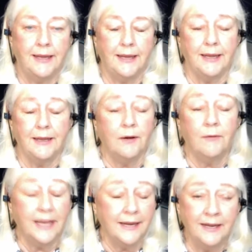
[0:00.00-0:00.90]
you
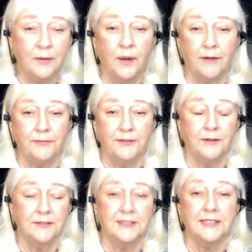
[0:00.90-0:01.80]
don't get anywhere if you
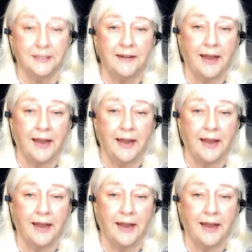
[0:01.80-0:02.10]
don't stick your